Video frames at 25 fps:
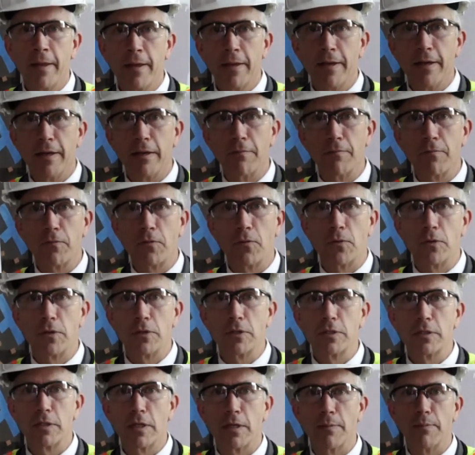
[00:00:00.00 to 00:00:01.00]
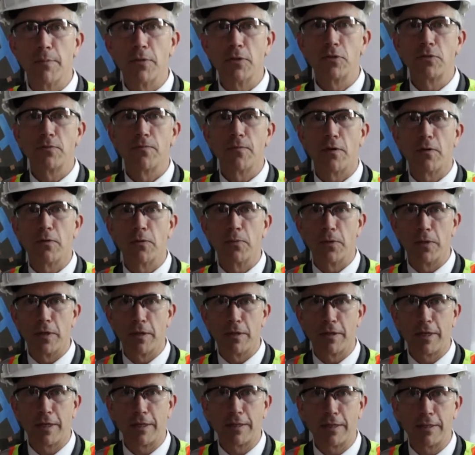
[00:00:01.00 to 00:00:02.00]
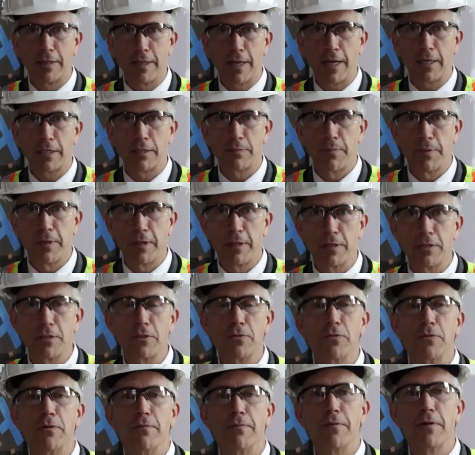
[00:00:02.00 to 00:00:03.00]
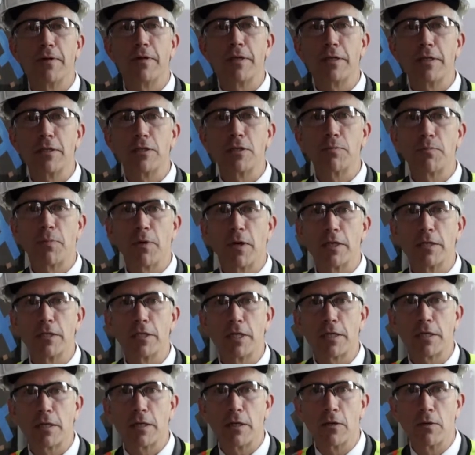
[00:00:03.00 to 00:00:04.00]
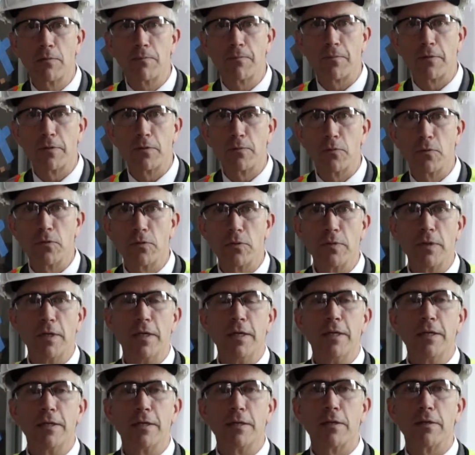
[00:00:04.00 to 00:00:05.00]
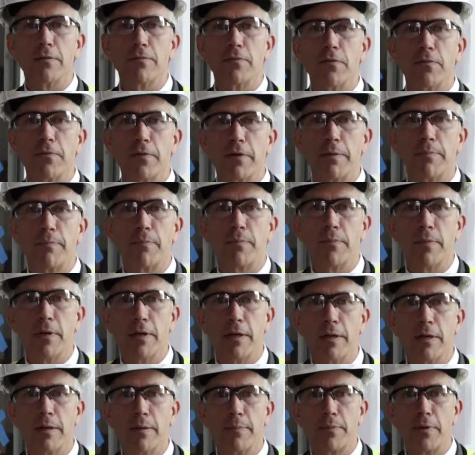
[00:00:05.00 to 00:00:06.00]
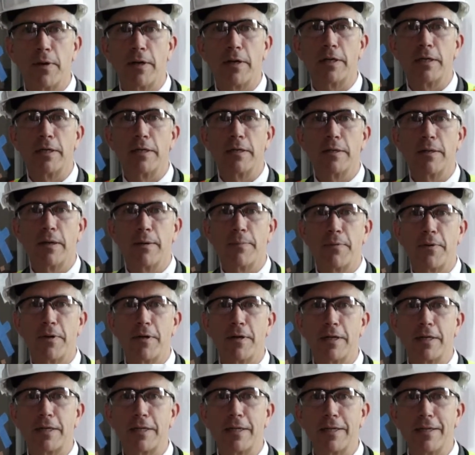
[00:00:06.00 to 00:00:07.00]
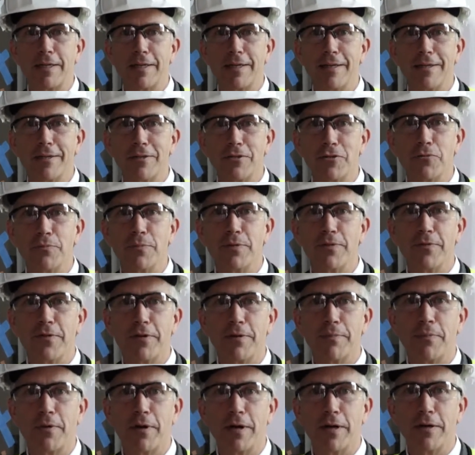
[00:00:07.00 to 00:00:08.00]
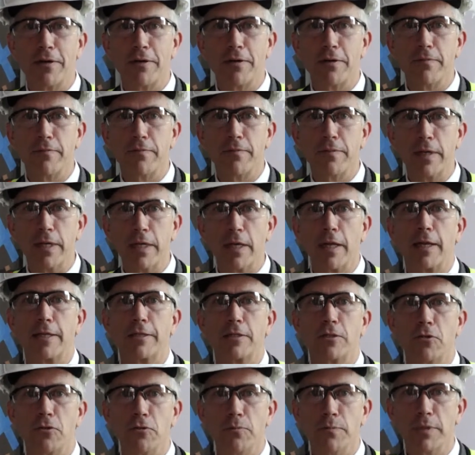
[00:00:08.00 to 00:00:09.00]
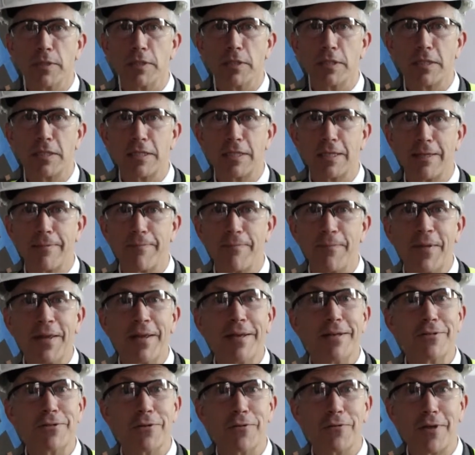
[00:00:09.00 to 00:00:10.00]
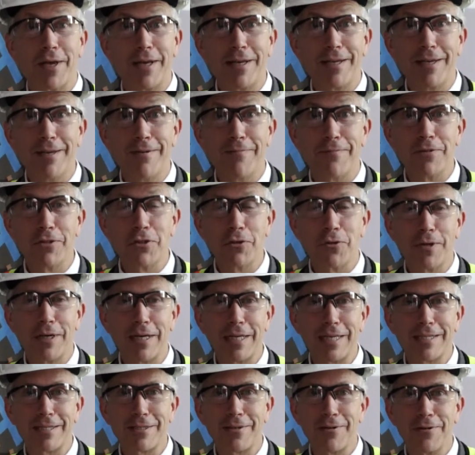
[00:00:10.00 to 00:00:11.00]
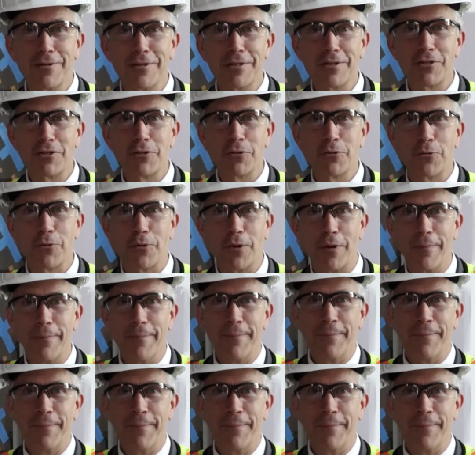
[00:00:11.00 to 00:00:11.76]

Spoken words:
And of course, most of all, we want to thank the taxpayers who are funding this project, and hopefully we'll deliver a product at the end that you'll be very proud of and like to do business in. So thank you for joining us on this tour.